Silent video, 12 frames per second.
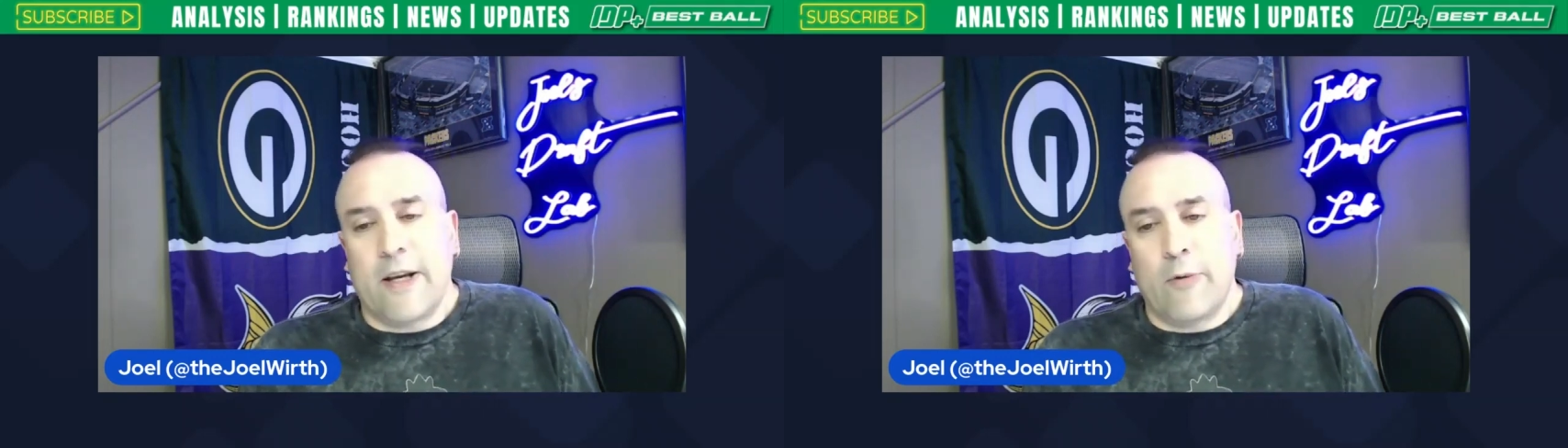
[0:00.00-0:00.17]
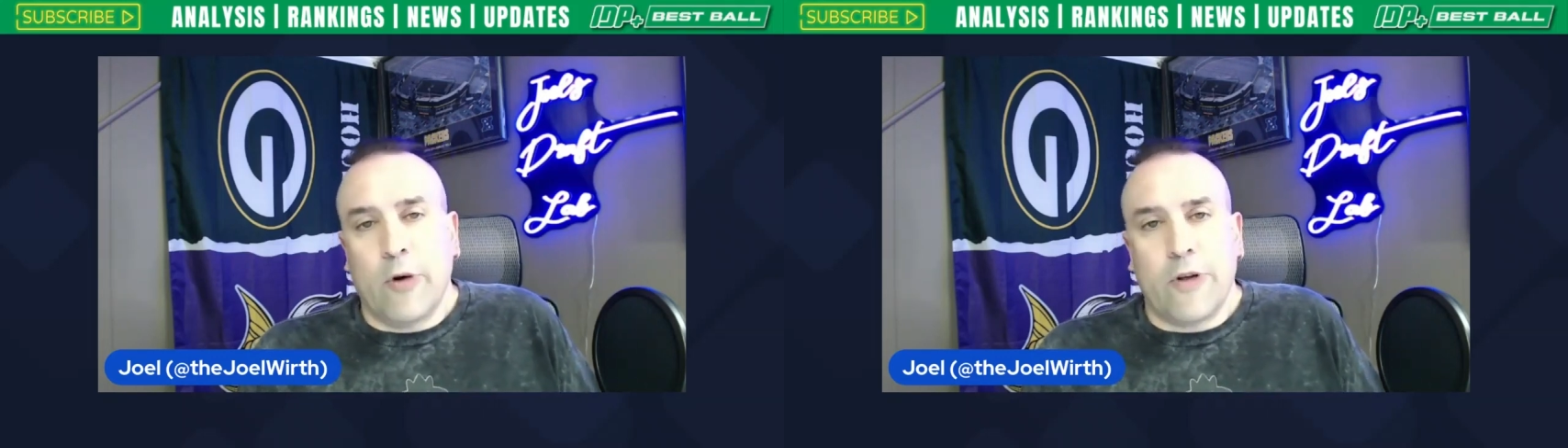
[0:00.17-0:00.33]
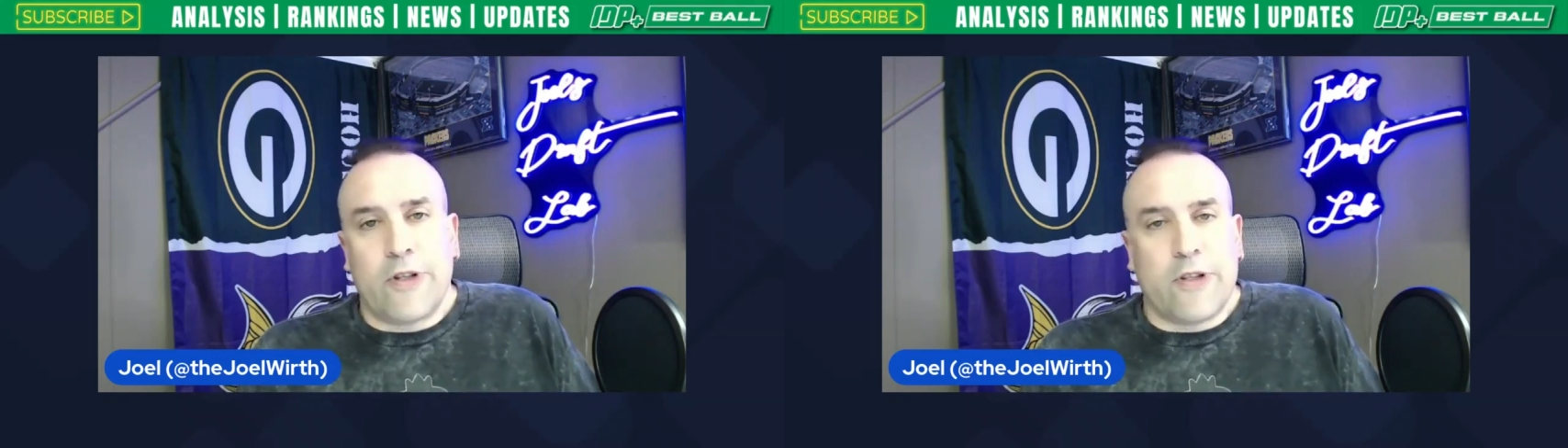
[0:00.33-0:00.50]

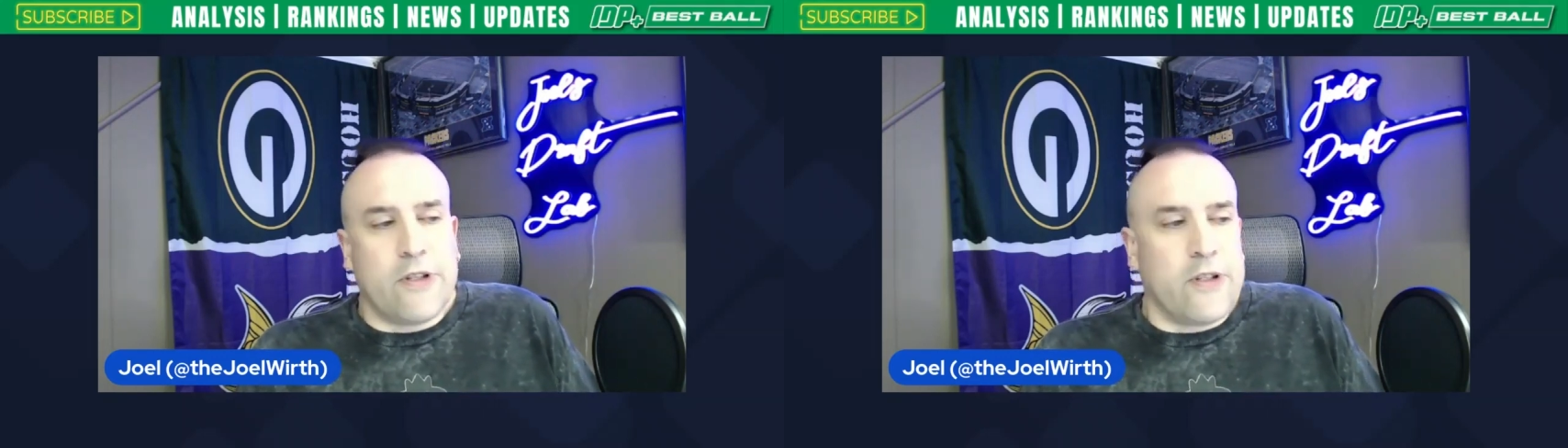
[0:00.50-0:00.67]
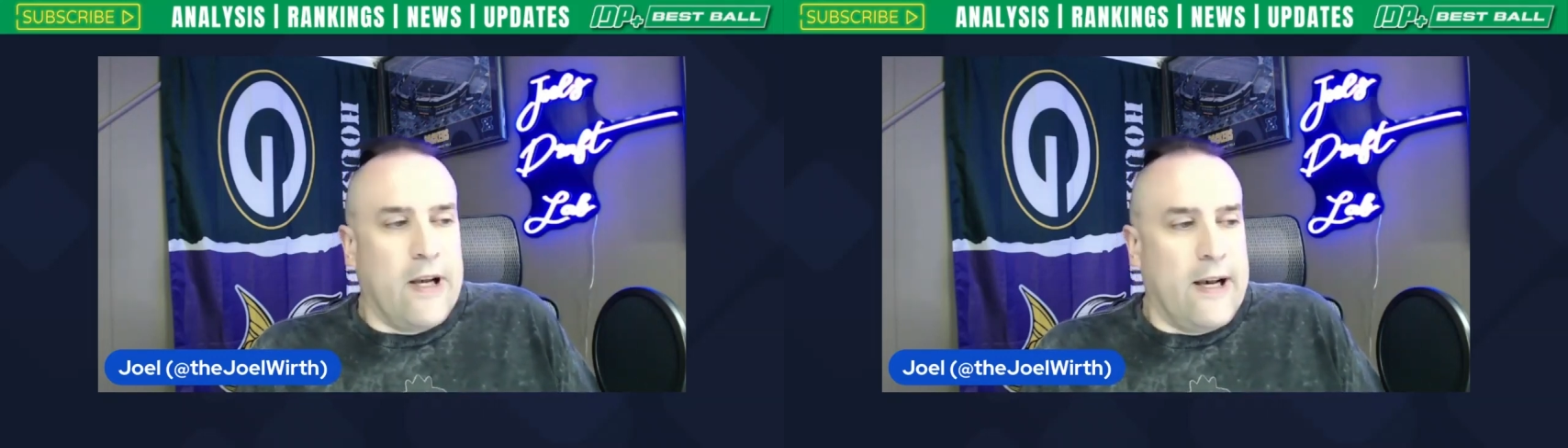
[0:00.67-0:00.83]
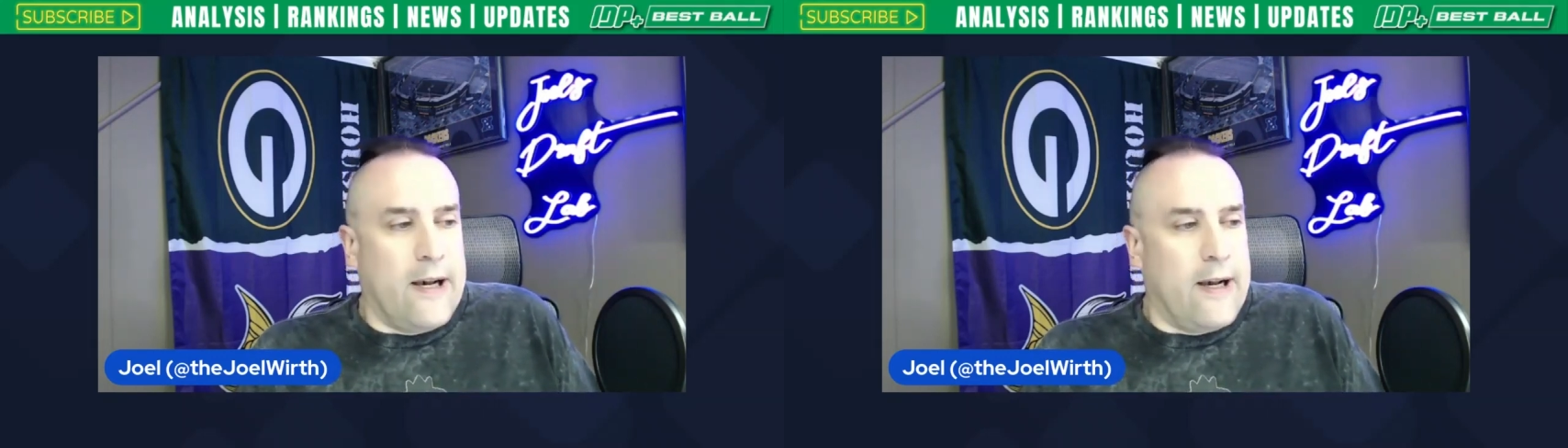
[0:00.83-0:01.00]
Edwards
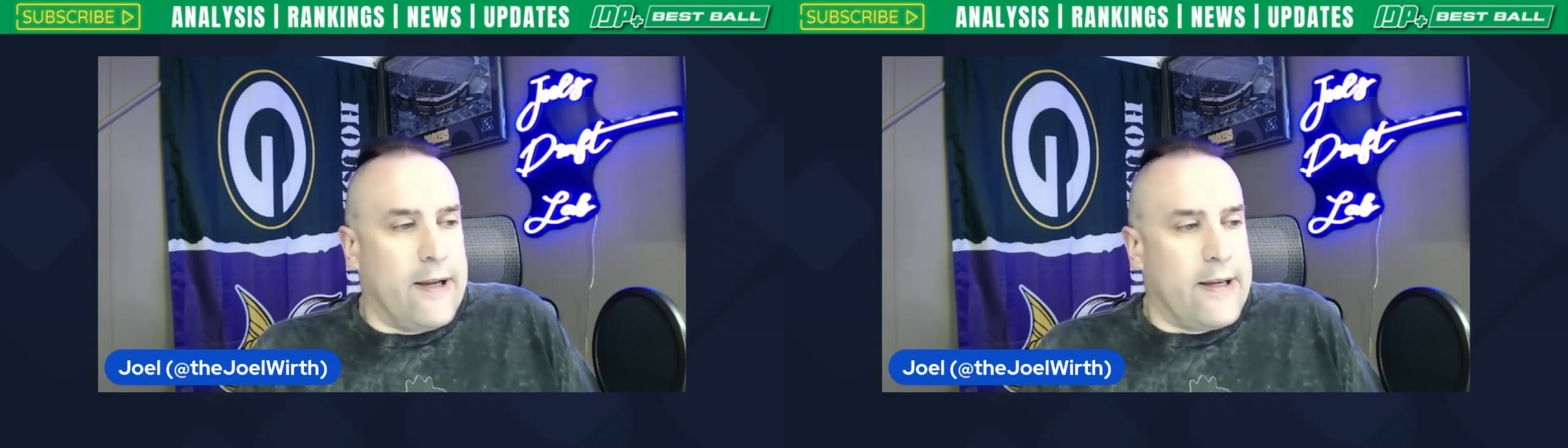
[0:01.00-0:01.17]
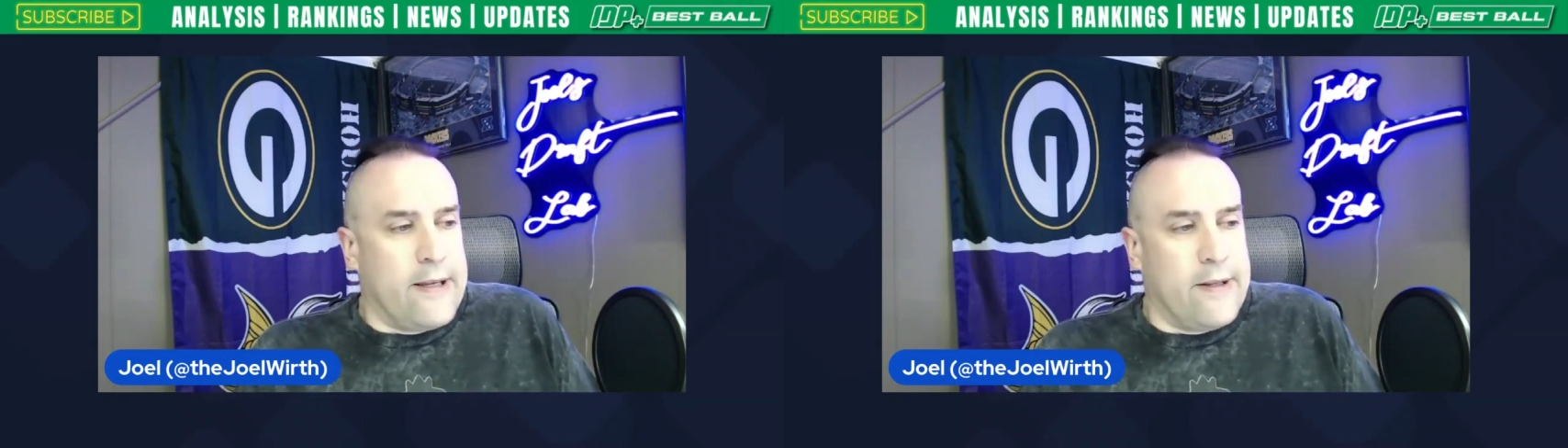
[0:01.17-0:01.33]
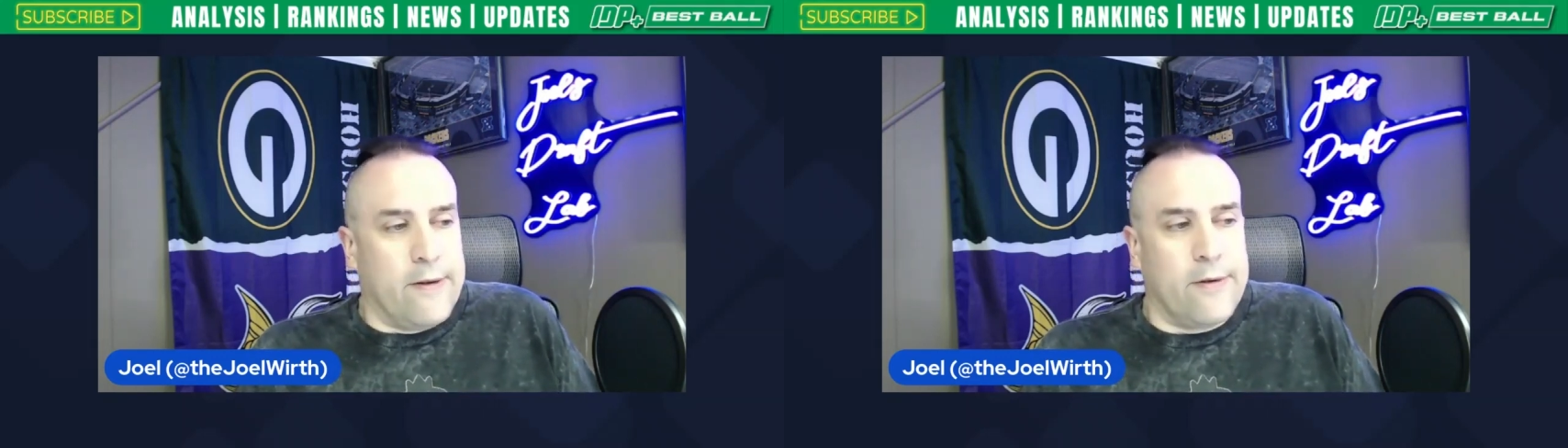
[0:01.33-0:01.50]

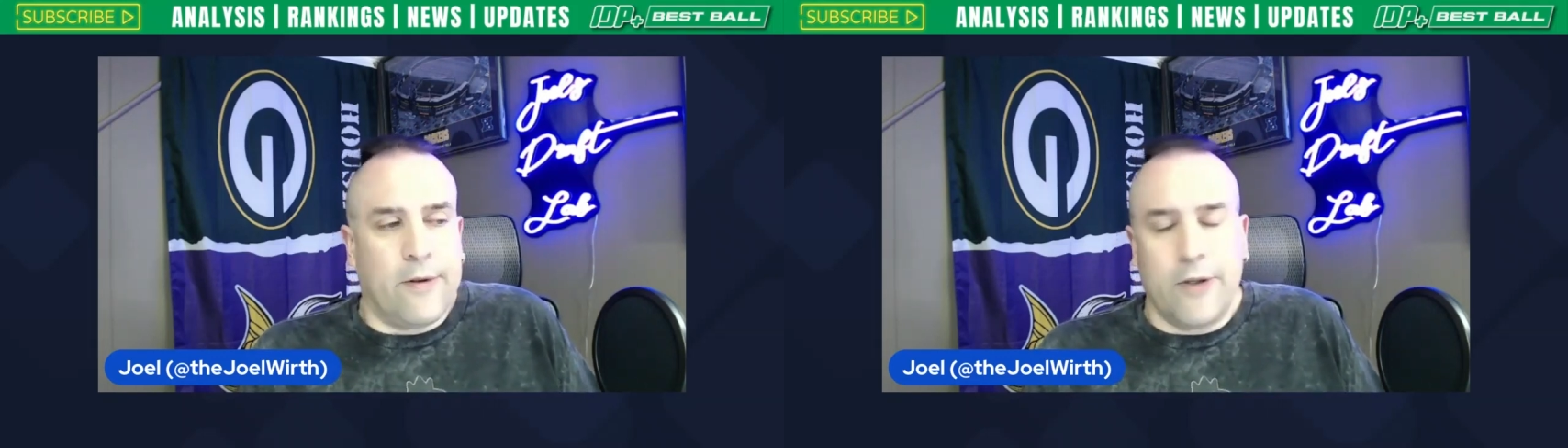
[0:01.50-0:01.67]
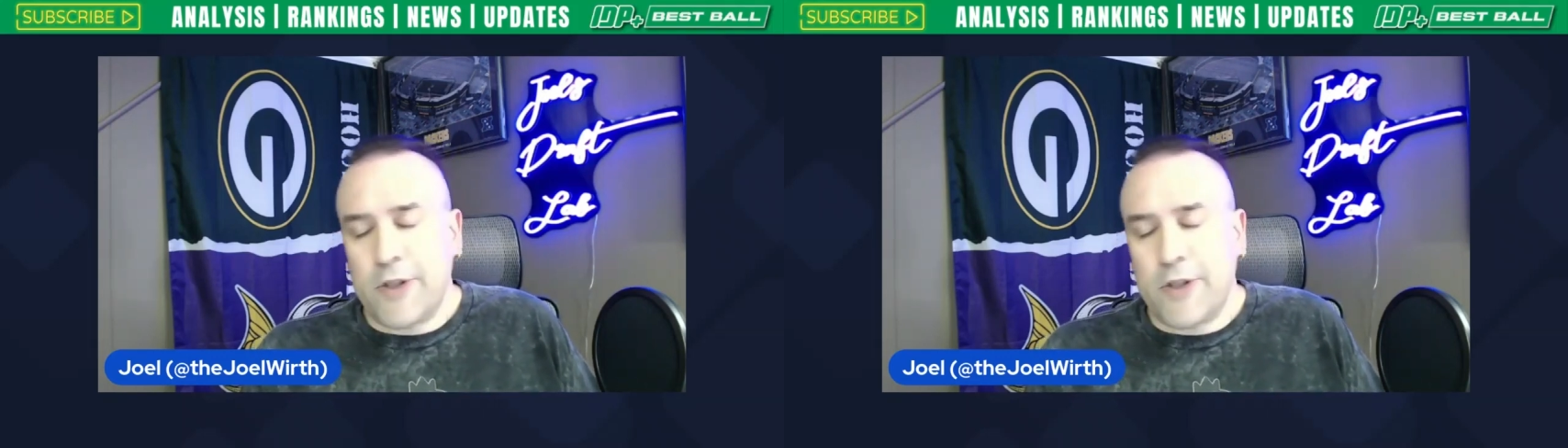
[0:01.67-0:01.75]
in